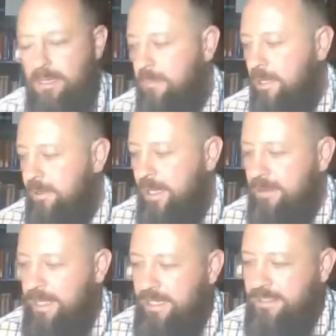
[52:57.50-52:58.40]
Amen.
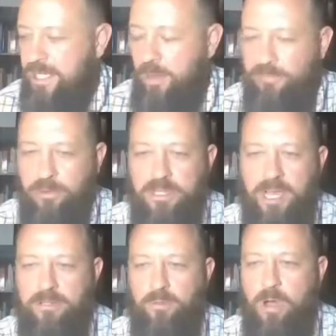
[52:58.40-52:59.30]
That is helpful.
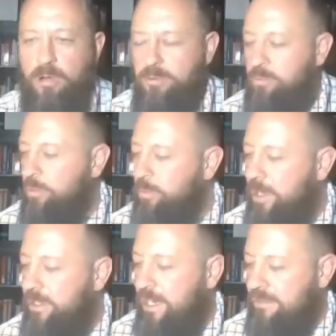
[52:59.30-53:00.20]
Dr. Waldron, we're
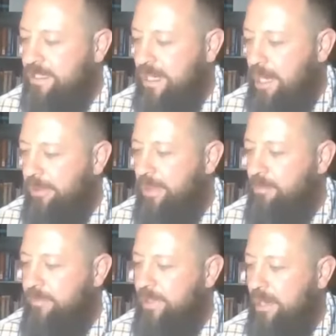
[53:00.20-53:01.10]
running out of time. I
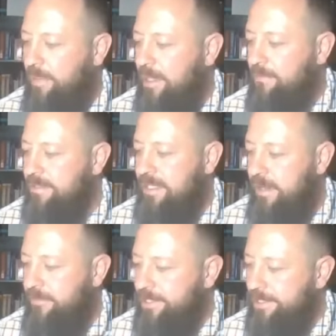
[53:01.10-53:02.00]
think we've got about
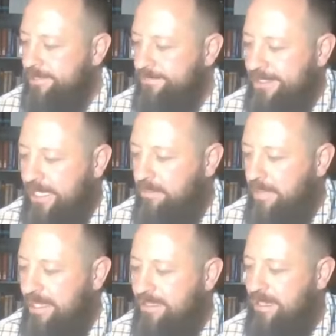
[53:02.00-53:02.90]
7 to 10
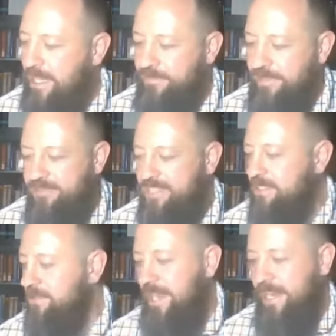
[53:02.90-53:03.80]
minutes left. I've still